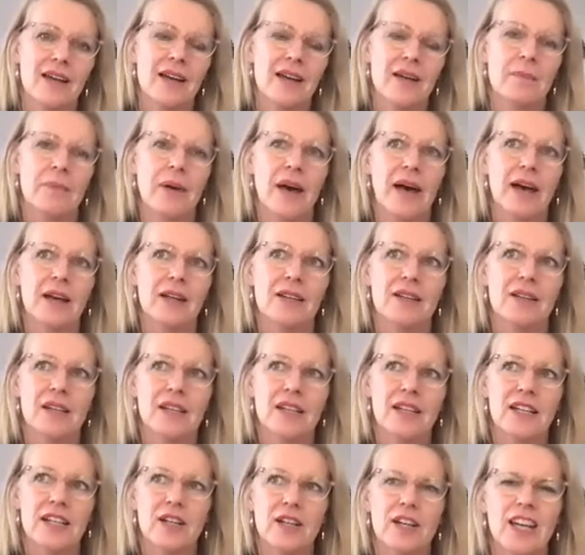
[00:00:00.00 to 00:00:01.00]
but
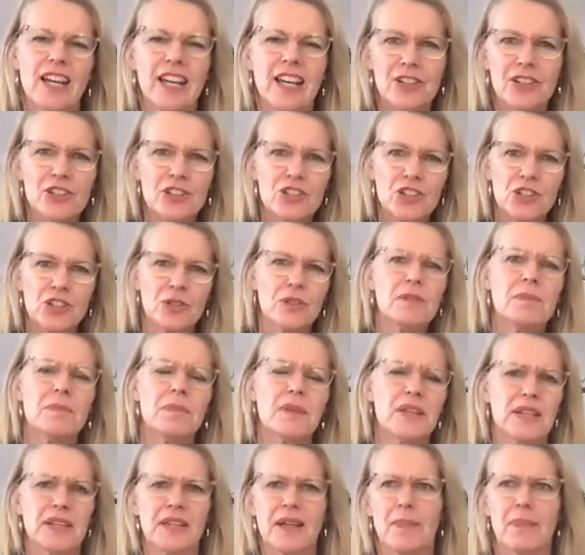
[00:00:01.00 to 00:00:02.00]
it shouldn't
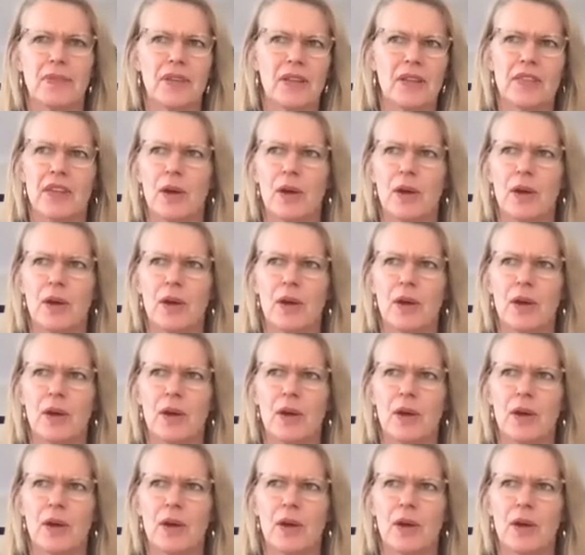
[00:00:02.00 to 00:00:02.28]
be something